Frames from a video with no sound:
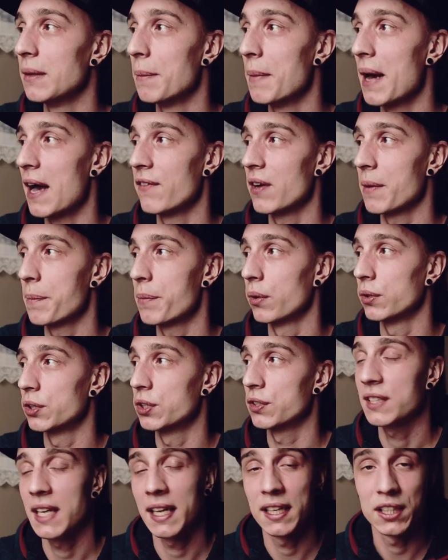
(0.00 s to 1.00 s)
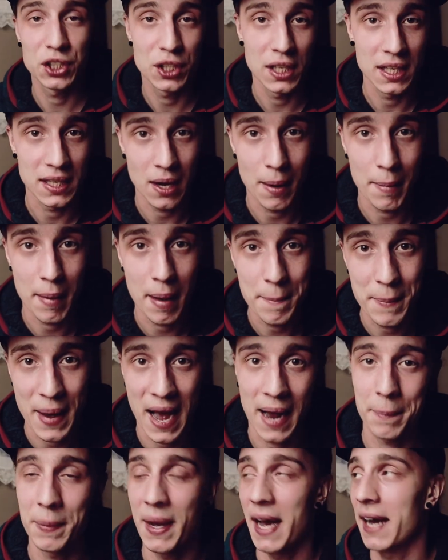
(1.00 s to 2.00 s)
the Mavic Pro just kind of chilling on my
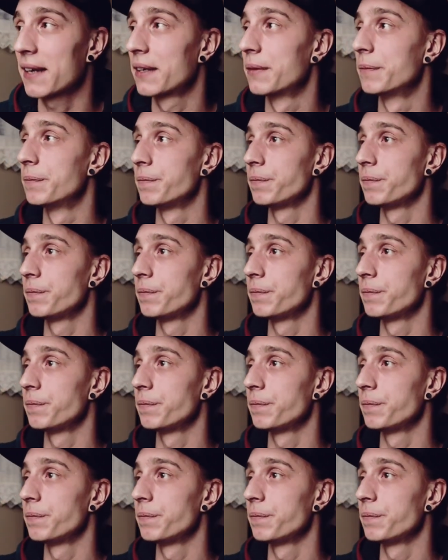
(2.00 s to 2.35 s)
backpack.